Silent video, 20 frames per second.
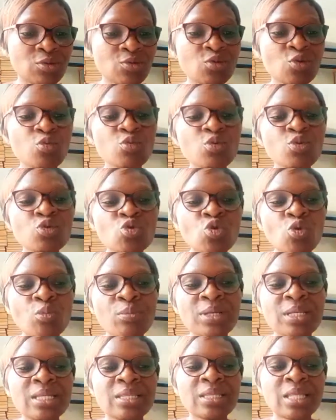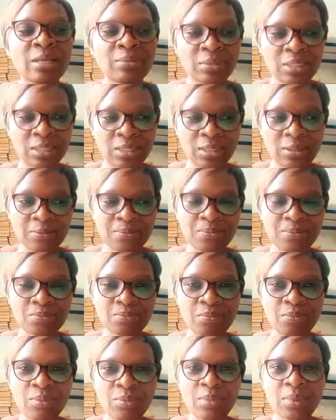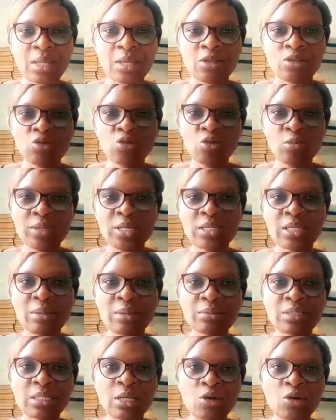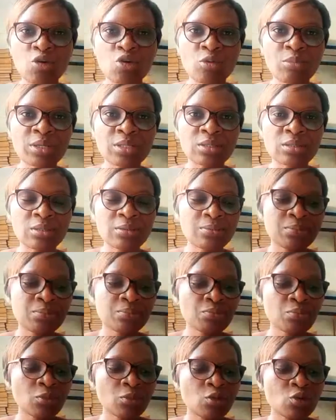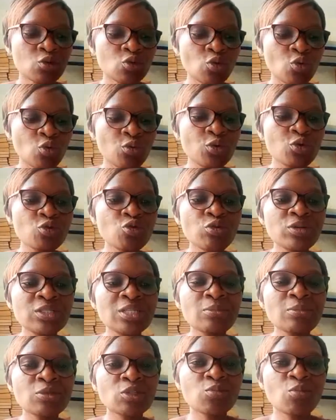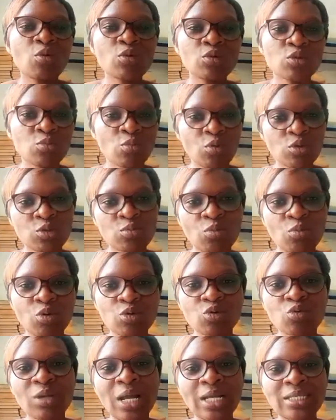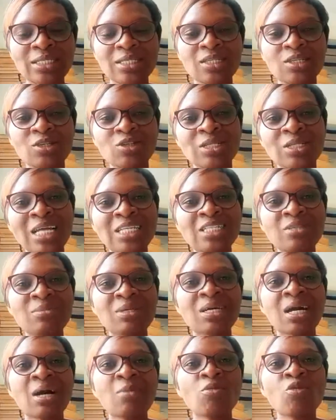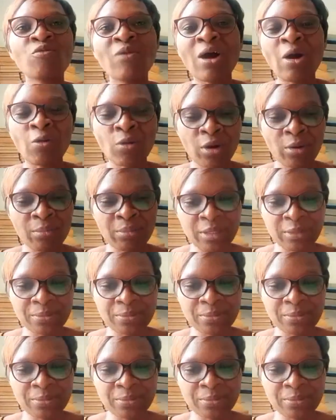We use so many terms in economics. So we introduce them small, so that it doesn't become overwhelming.